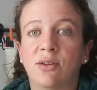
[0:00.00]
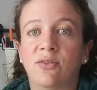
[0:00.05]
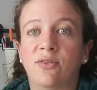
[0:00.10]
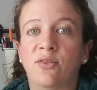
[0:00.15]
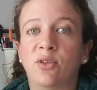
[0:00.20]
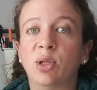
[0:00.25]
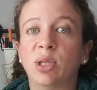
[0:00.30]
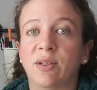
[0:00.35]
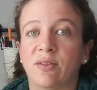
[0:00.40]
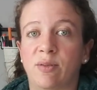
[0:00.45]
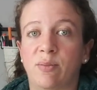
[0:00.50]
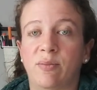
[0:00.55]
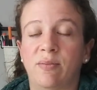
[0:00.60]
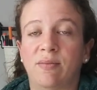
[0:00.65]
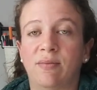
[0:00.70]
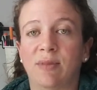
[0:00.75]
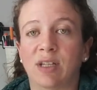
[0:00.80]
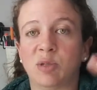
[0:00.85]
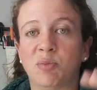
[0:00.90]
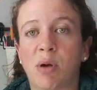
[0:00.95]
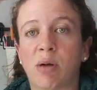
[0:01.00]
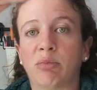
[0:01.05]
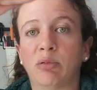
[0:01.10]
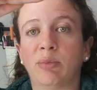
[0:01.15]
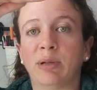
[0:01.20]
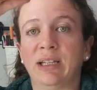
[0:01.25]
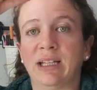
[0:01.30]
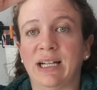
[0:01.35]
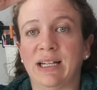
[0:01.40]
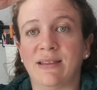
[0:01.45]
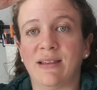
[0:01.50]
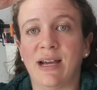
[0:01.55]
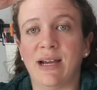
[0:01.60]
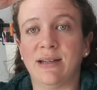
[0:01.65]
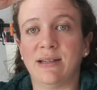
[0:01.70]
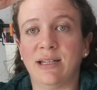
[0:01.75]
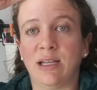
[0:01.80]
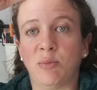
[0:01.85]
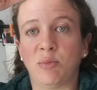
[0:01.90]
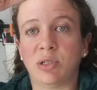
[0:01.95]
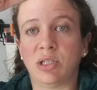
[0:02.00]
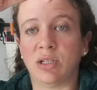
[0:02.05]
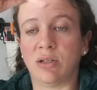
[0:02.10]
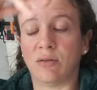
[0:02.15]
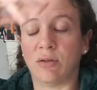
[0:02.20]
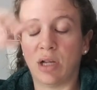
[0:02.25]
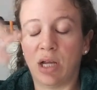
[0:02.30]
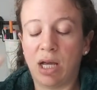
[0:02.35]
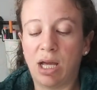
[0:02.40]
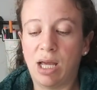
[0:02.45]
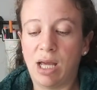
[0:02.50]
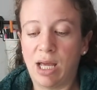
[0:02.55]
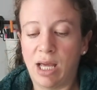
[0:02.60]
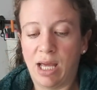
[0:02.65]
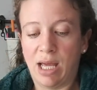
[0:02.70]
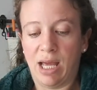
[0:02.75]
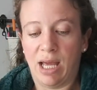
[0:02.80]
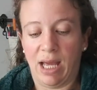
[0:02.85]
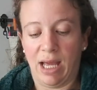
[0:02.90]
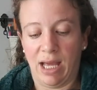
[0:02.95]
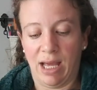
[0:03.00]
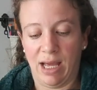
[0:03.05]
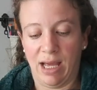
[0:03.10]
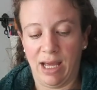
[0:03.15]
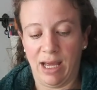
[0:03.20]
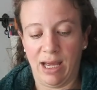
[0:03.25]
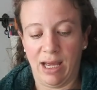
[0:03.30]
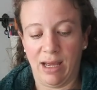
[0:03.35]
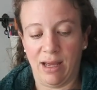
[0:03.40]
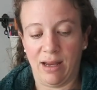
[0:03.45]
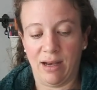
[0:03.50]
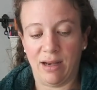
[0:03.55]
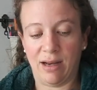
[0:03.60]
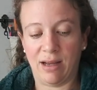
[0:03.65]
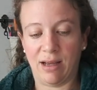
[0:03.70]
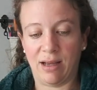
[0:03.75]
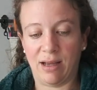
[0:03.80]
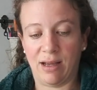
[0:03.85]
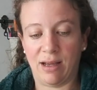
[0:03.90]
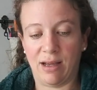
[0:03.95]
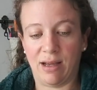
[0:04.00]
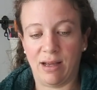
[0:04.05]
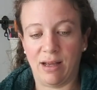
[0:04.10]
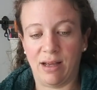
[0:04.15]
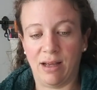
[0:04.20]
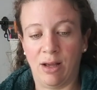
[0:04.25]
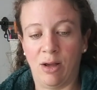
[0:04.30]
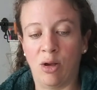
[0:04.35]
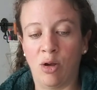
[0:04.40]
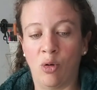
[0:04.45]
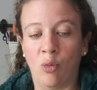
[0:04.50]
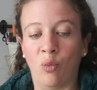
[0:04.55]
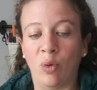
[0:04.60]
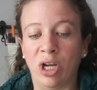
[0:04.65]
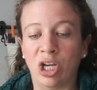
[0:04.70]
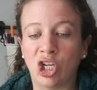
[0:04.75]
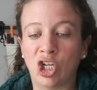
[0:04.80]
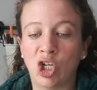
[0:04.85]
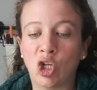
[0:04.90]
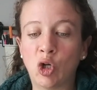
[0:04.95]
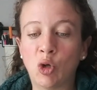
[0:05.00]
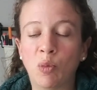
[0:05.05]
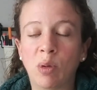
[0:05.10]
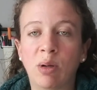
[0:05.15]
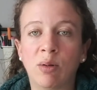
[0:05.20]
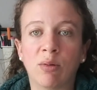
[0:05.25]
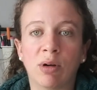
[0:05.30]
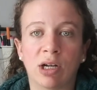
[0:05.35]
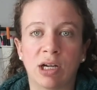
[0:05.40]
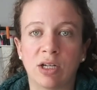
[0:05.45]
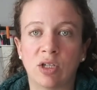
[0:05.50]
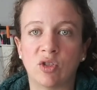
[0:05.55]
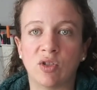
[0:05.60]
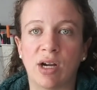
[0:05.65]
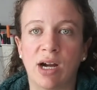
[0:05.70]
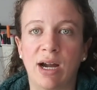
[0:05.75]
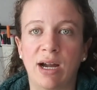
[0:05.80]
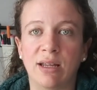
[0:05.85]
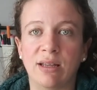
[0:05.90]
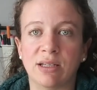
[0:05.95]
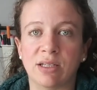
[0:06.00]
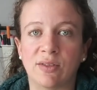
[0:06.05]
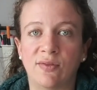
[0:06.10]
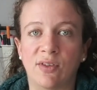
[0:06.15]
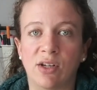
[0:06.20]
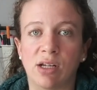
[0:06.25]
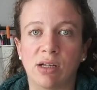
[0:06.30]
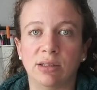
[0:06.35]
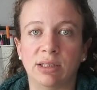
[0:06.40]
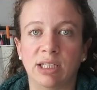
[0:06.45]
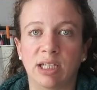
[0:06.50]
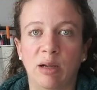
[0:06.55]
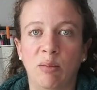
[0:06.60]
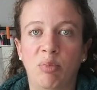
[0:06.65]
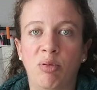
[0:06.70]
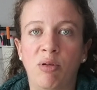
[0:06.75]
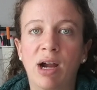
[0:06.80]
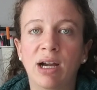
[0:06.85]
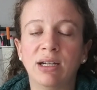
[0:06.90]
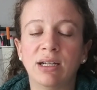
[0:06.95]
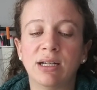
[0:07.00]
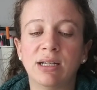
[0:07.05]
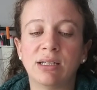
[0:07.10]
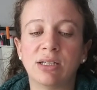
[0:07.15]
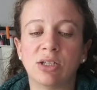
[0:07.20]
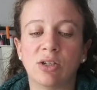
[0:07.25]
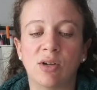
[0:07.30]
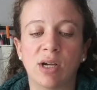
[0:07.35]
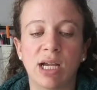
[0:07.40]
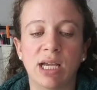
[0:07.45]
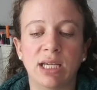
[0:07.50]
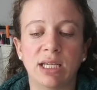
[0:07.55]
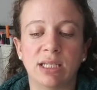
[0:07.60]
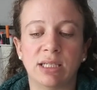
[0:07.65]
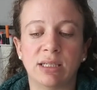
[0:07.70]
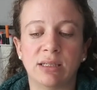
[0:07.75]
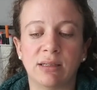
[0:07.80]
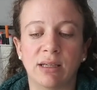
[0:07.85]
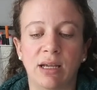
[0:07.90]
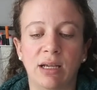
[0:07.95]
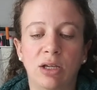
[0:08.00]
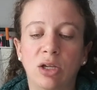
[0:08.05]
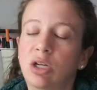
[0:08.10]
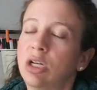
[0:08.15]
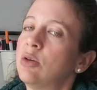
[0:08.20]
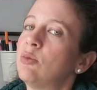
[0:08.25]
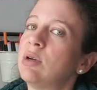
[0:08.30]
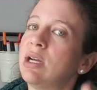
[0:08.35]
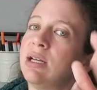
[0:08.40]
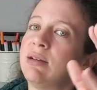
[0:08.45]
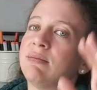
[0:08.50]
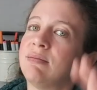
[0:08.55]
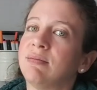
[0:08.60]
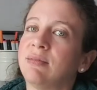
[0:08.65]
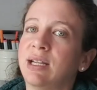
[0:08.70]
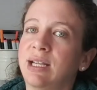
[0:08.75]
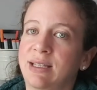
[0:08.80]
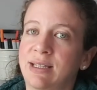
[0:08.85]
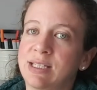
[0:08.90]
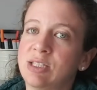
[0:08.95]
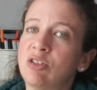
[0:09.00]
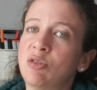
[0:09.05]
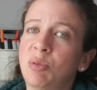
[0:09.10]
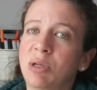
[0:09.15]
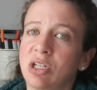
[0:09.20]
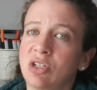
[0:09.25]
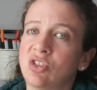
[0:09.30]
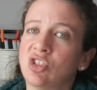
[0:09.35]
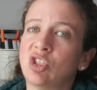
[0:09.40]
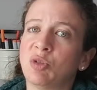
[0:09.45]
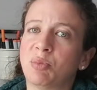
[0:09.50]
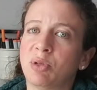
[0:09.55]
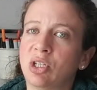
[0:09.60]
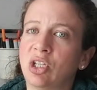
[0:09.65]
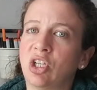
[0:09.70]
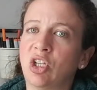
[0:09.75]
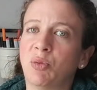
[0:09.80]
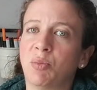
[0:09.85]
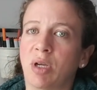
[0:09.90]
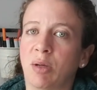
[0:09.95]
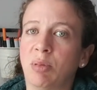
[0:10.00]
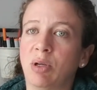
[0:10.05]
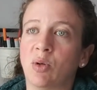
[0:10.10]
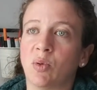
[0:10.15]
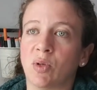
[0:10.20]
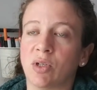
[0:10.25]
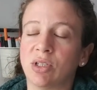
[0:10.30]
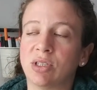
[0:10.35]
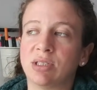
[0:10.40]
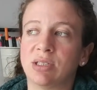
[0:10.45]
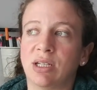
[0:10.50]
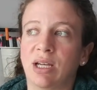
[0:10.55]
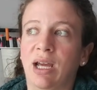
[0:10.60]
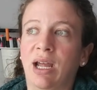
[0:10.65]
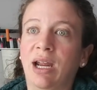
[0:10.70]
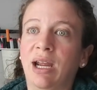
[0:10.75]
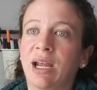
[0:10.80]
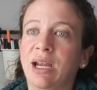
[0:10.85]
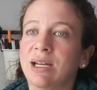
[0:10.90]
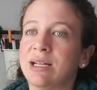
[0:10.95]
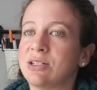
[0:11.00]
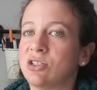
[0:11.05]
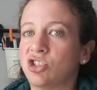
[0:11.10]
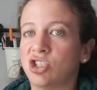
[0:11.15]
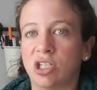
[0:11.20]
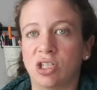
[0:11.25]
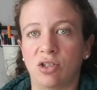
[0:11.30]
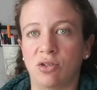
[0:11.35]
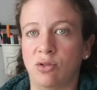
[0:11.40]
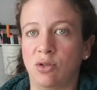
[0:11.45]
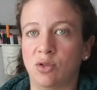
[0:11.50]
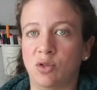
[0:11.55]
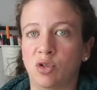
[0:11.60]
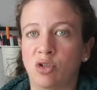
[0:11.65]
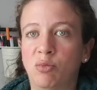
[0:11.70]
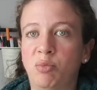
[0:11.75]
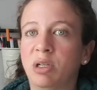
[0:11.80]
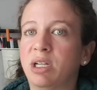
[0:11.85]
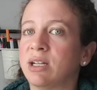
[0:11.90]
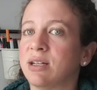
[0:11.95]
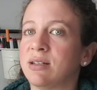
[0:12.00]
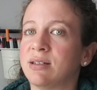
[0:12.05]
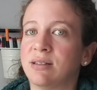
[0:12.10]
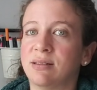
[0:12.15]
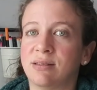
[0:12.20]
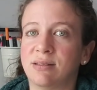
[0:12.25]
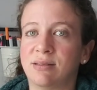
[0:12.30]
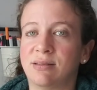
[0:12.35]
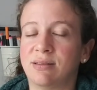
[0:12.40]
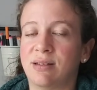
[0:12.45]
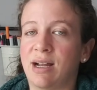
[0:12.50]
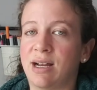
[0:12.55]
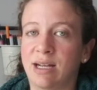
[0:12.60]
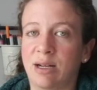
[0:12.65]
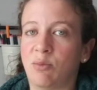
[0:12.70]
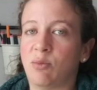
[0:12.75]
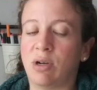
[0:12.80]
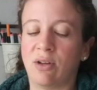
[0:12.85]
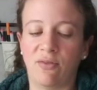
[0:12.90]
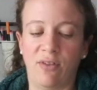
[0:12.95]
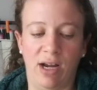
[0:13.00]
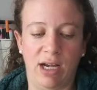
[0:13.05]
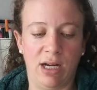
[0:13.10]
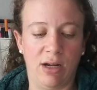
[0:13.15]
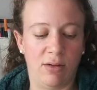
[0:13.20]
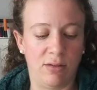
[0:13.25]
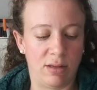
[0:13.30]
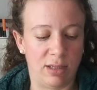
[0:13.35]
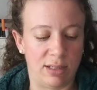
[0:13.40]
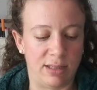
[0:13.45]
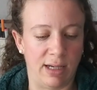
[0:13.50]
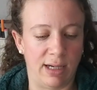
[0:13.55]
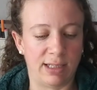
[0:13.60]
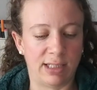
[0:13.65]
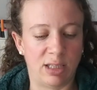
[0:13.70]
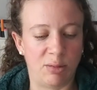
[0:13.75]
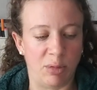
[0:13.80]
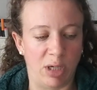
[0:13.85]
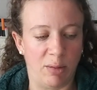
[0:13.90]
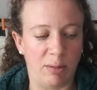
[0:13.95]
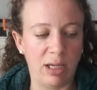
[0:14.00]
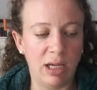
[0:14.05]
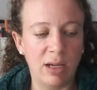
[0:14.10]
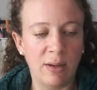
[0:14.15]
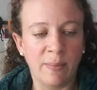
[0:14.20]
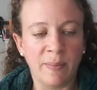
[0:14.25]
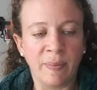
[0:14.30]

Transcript: full of them. It's probably like that deep too. And we knew we were going to try this fall to get pregnant. So I was like, you know what? This will be a super cute baby quilt. And it's gender neutral because I didn't want to find out the sex of the baby.